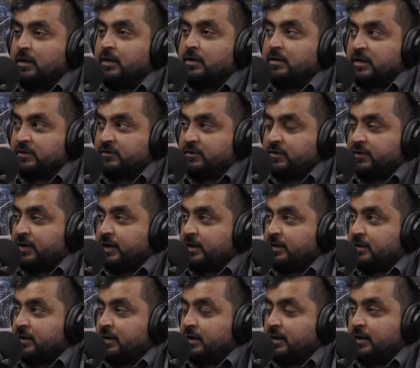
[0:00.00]
That's
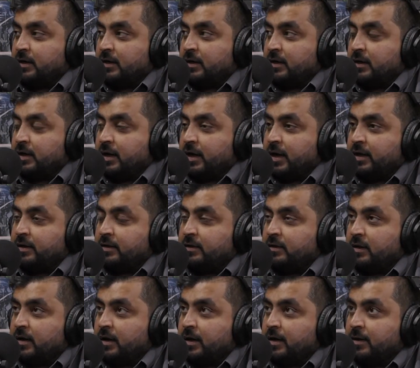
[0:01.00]
correct. And
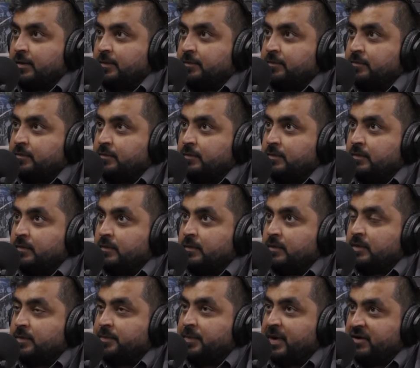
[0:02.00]

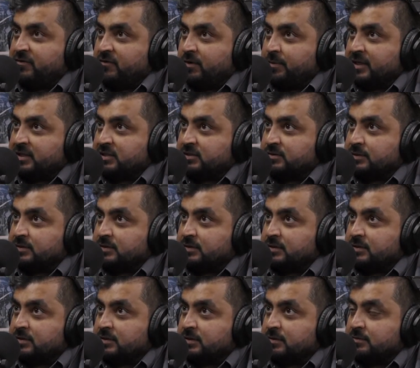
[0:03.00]
the battery management
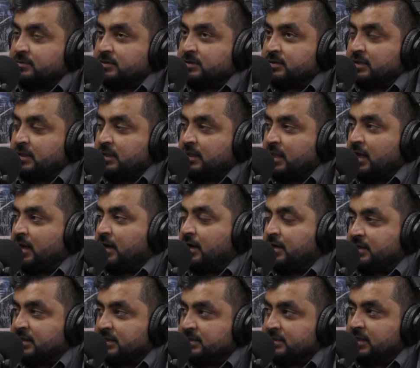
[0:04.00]
systems, they are
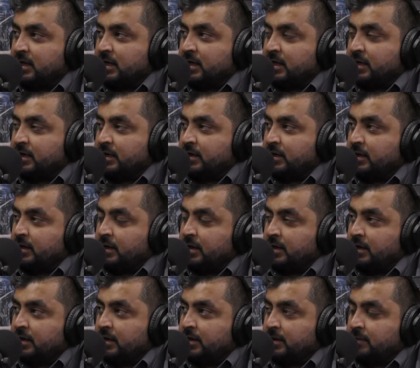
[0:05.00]
designed
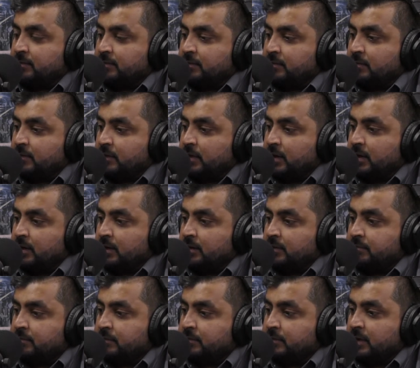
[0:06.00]

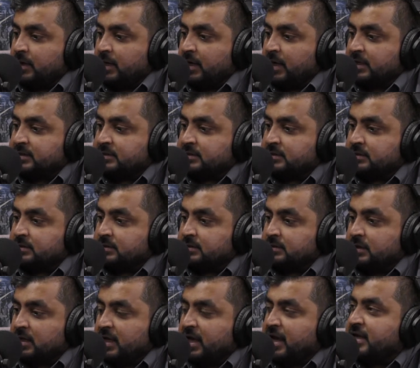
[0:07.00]
as
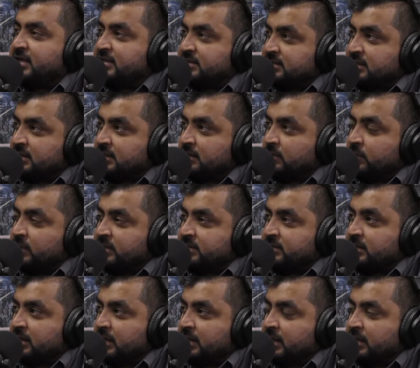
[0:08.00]
an ASIC,
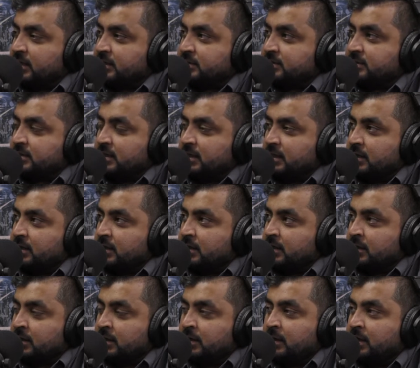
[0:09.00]
which is
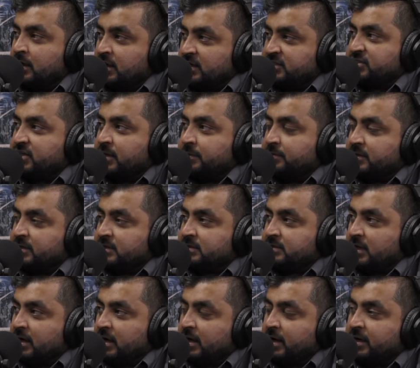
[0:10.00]
a chip
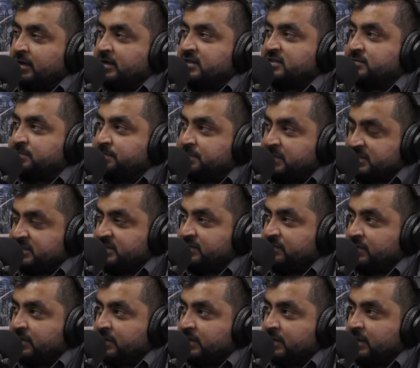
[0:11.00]
designed
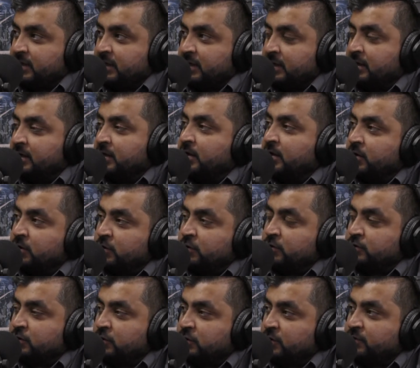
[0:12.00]
specifically to
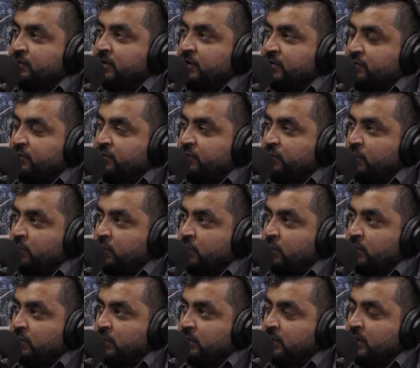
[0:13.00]
sort of
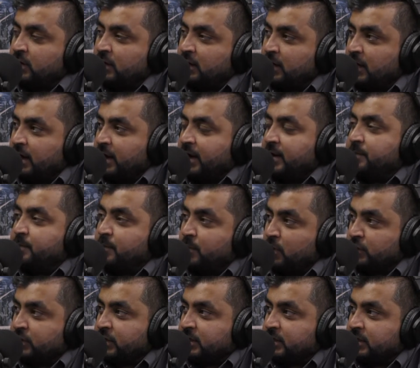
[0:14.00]
control and
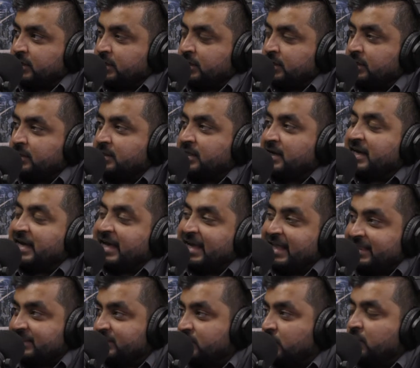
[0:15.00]
monitor the
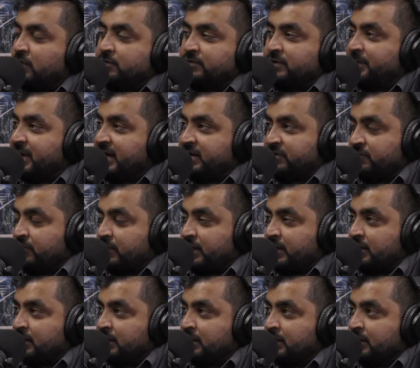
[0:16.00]
health of the battery.